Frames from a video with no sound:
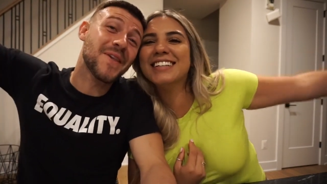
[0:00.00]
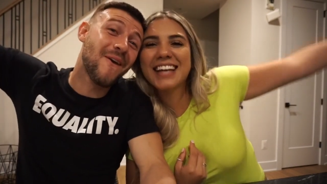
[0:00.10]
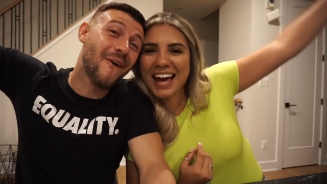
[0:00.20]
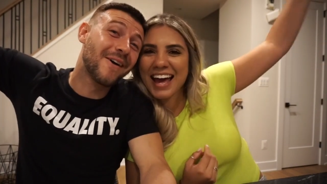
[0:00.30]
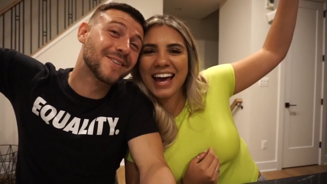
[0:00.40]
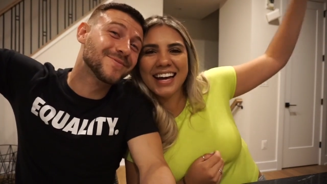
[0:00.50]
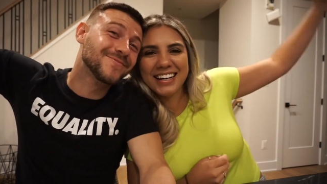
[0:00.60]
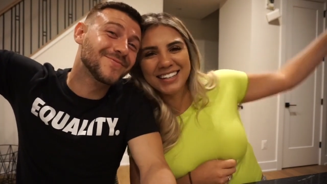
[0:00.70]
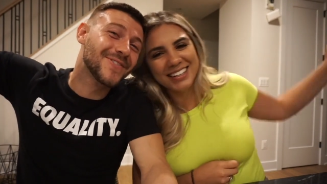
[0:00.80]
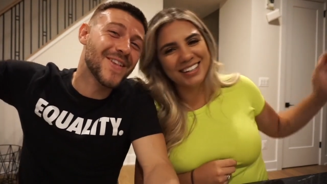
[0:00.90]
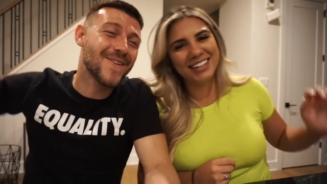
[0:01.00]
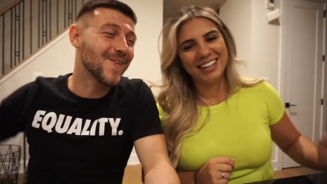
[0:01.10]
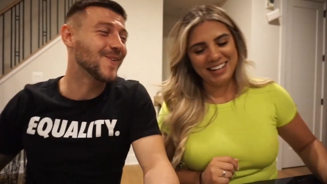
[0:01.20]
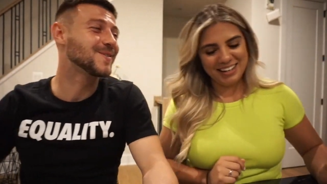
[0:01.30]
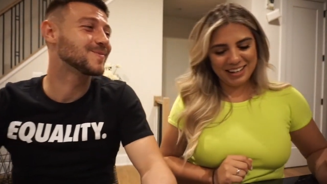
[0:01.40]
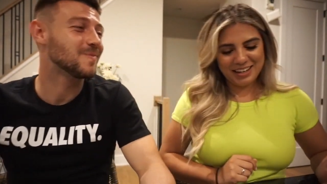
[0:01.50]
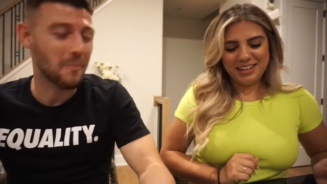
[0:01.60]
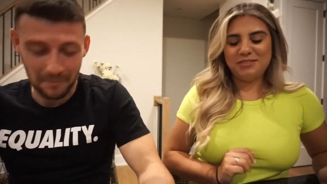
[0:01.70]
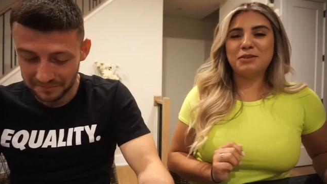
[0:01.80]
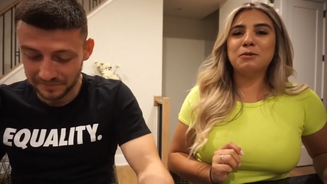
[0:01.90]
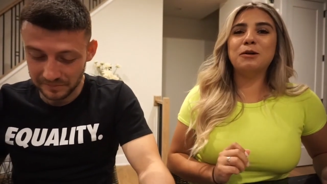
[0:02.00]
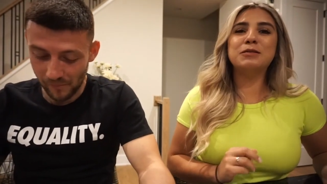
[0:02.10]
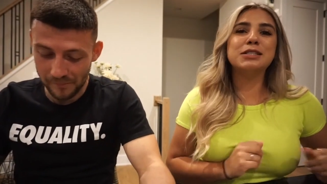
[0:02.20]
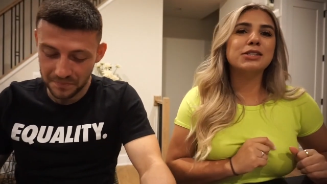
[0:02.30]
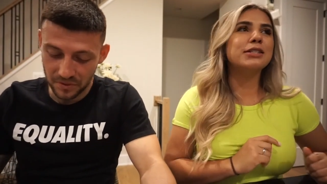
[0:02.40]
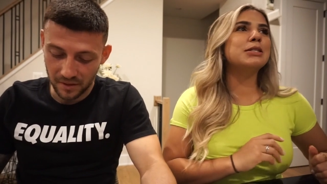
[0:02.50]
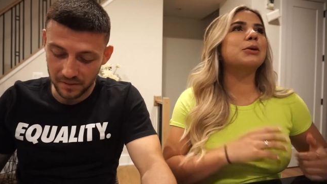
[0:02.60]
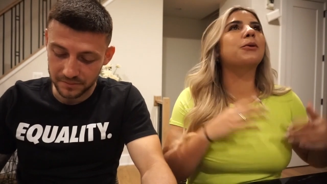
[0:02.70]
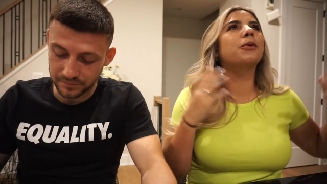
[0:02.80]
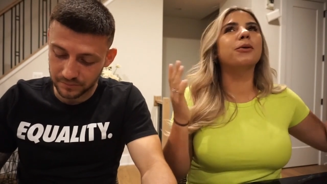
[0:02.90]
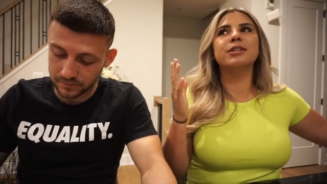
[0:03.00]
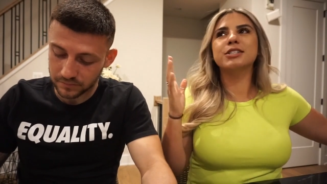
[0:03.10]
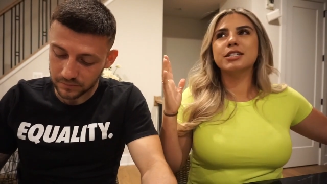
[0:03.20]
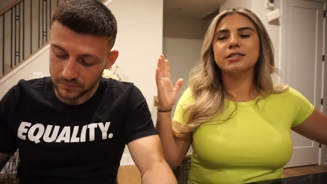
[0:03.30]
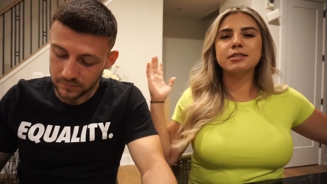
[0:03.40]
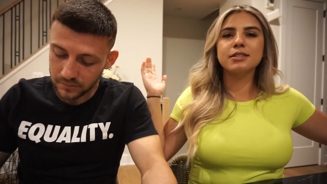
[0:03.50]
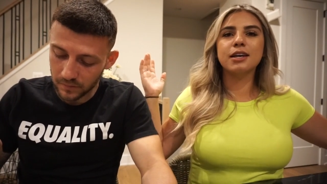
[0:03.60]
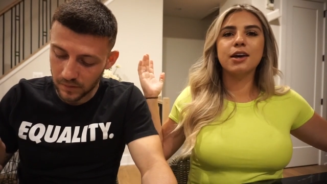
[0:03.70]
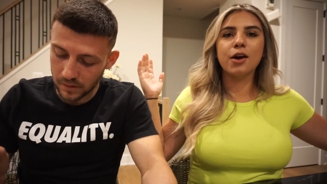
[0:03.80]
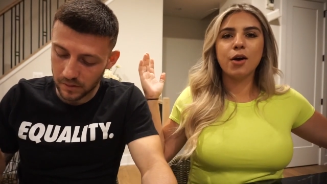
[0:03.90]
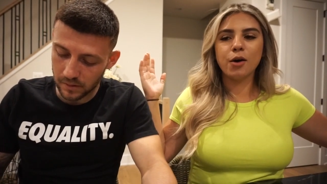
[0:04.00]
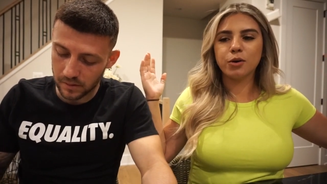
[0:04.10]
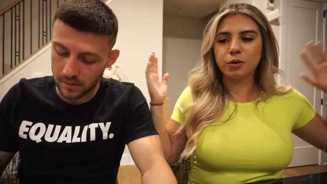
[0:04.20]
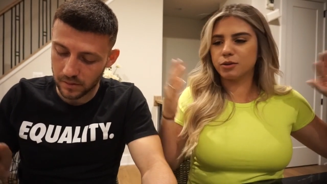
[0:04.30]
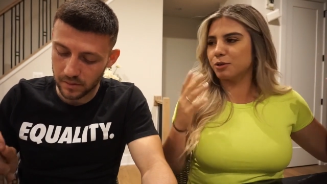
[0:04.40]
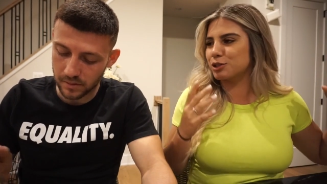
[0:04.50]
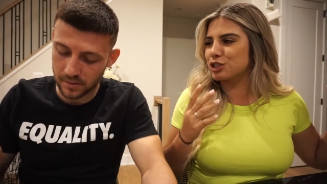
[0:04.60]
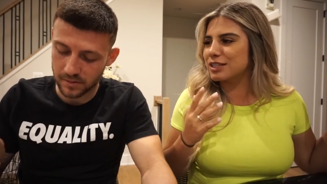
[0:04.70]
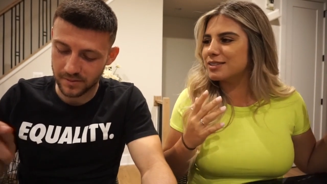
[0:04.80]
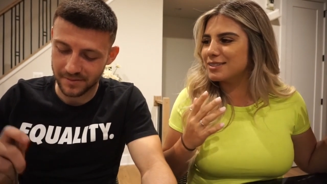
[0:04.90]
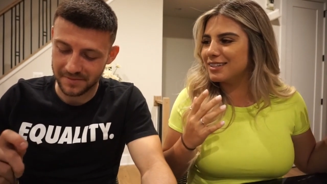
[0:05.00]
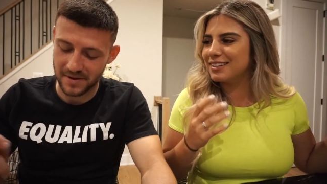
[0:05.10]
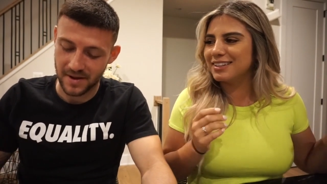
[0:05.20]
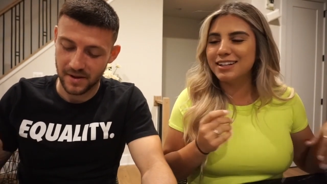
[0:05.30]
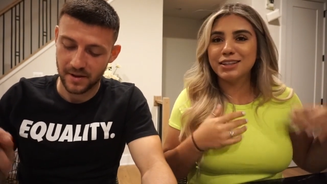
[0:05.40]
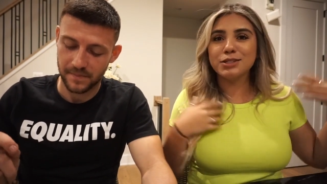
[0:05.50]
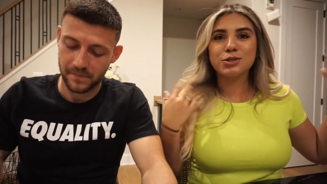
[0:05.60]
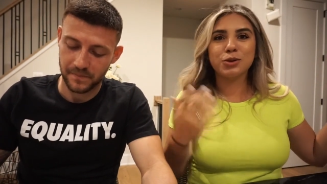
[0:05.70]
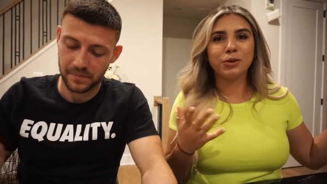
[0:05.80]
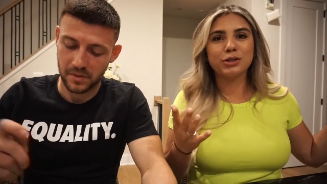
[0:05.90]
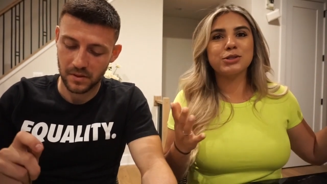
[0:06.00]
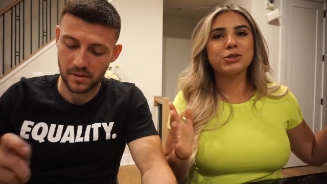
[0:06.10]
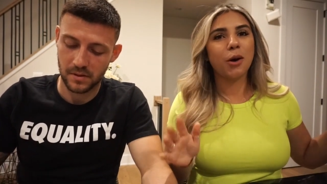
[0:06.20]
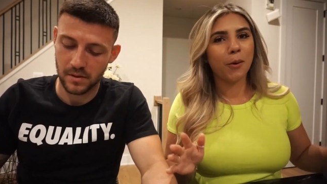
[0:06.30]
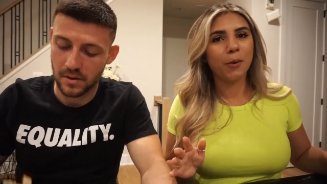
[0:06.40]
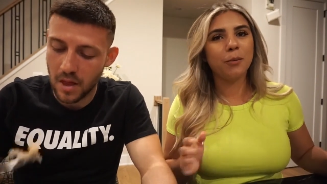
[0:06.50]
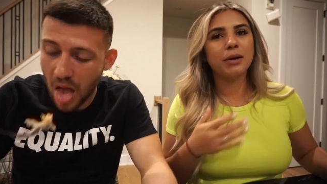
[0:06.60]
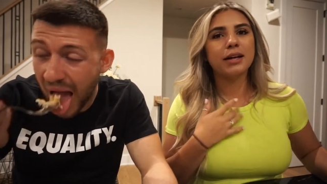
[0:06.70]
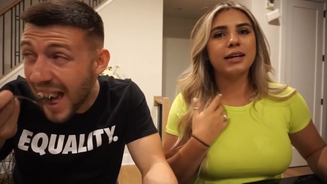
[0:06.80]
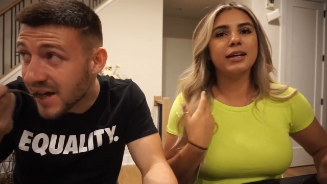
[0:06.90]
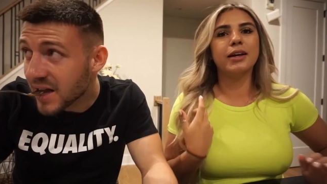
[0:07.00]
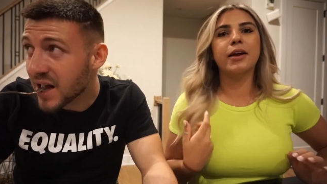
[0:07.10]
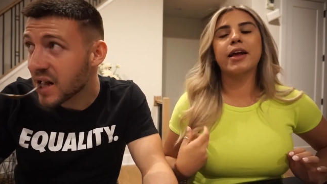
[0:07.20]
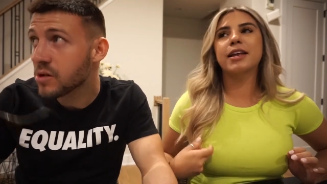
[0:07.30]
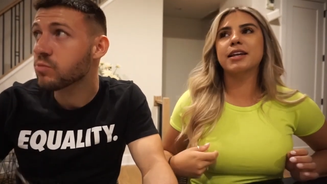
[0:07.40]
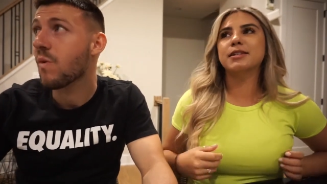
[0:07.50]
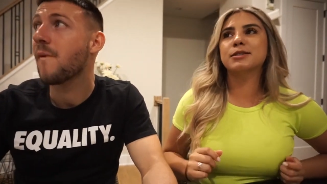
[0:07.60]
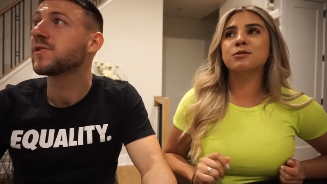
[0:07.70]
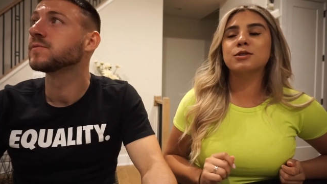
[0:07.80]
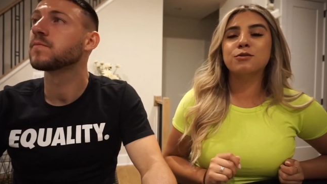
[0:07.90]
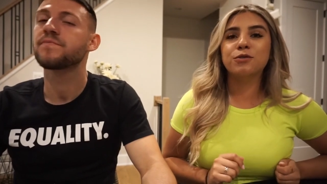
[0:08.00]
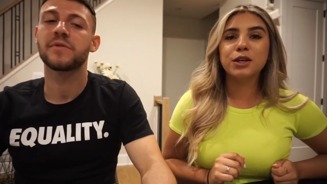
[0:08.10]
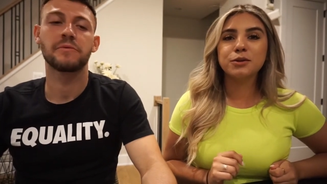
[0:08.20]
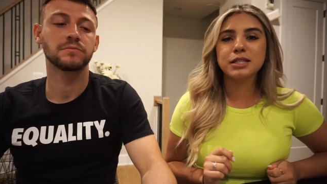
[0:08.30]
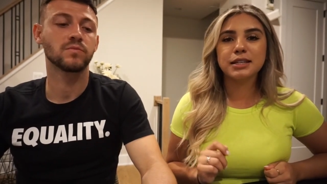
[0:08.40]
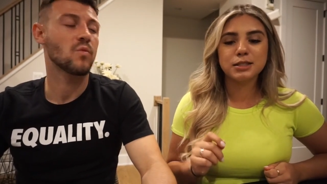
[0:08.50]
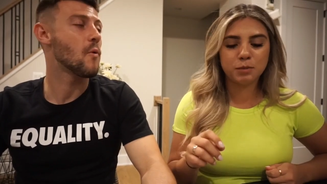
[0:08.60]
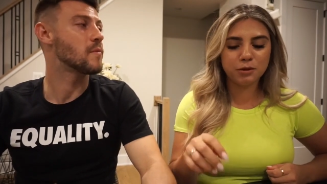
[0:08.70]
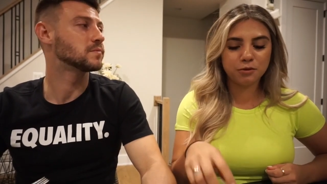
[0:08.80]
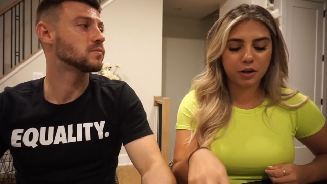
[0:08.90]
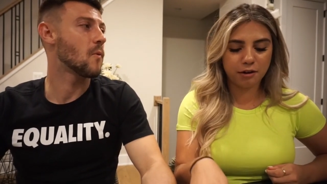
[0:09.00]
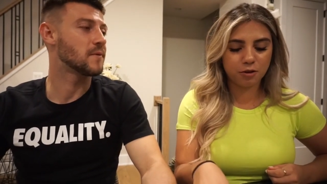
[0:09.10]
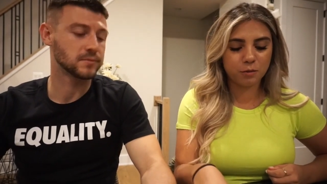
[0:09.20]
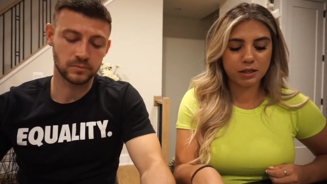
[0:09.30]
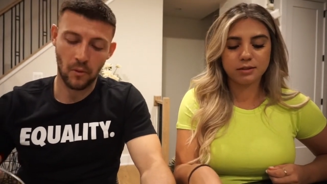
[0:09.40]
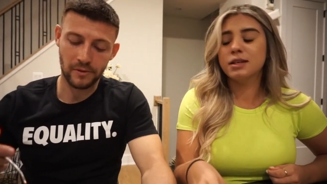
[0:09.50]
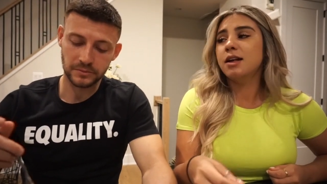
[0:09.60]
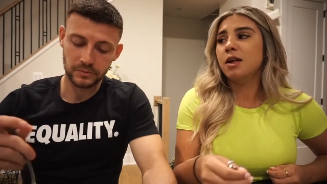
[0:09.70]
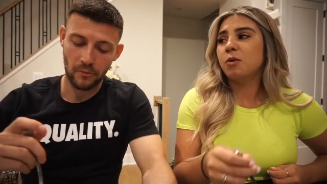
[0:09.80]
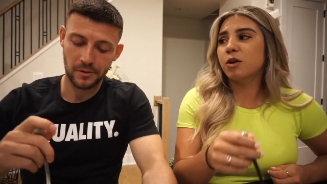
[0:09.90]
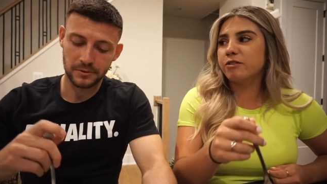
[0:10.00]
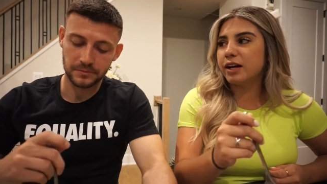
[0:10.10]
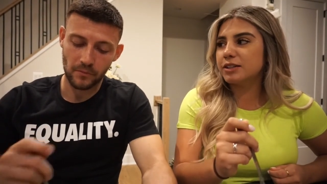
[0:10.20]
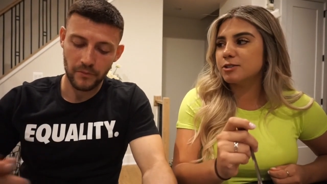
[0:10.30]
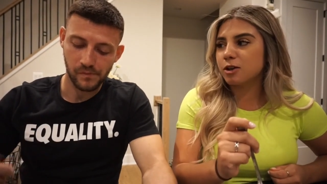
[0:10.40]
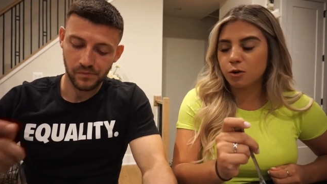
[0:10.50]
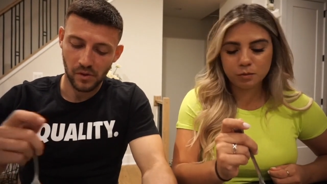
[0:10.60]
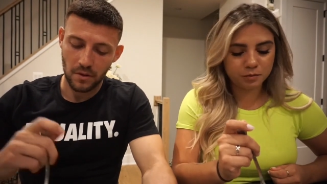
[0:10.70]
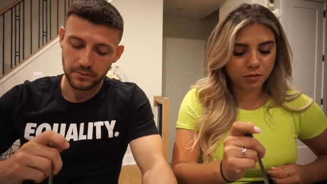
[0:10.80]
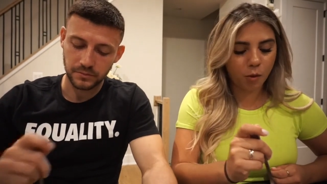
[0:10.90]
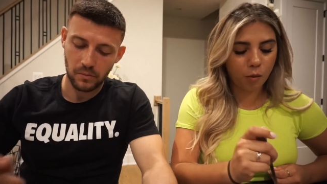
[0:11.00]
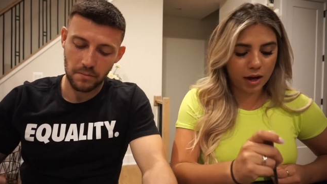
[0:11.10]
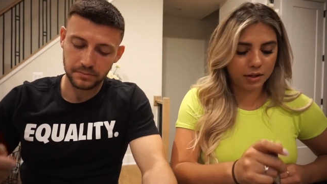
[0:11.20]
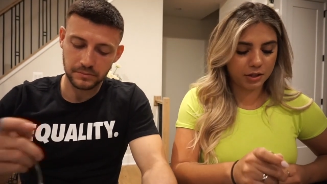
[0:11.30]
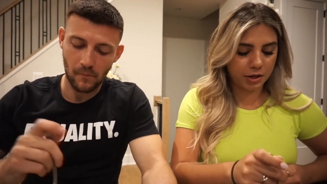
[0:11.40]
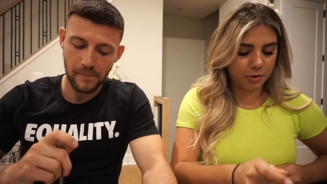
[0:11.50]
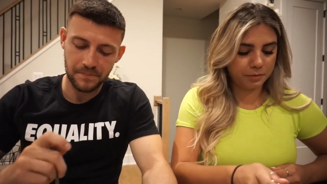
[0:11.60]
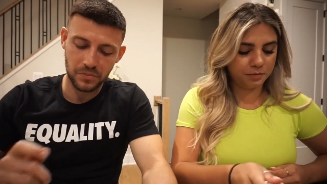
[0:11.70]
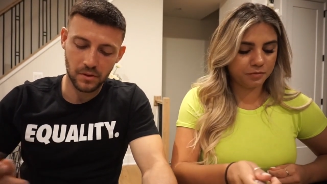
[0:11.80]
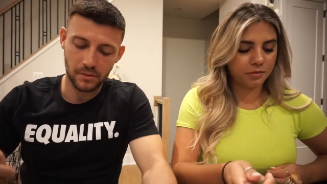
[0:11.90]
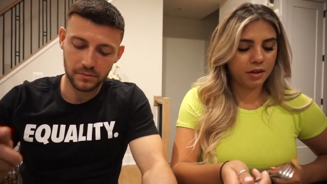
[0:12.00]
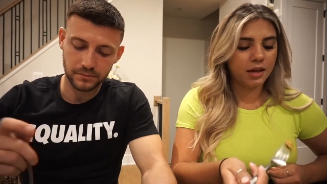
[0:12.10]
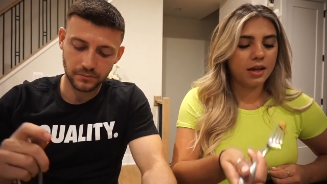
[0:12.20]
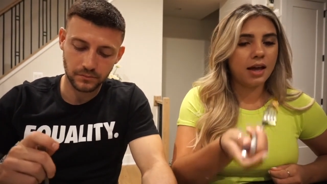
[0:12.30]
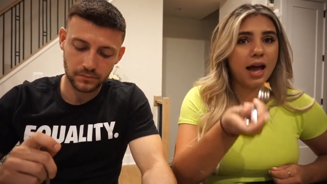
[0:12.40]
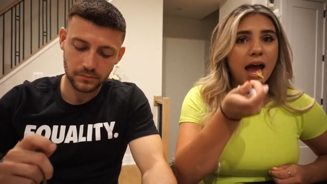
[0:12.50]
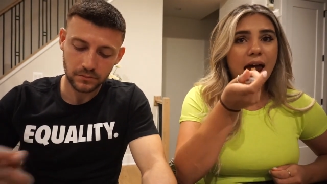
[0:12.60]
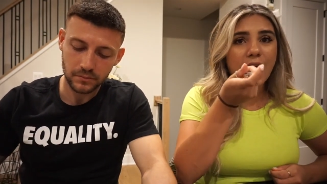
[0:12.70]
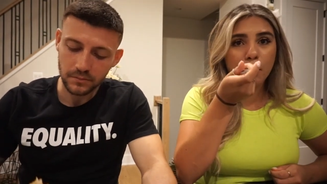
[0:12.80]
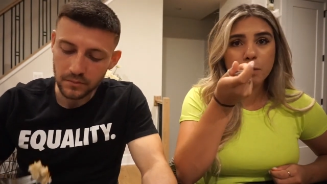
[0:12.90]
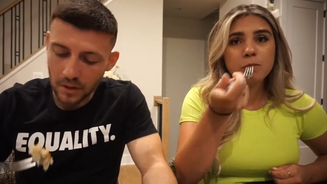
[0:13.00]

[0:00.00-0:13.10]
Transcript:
Speaker 1: Yay! We moved into this gorgeous, gorgeous, this gorgeous home and it feels like it's been forever because we found this home a while ago uh,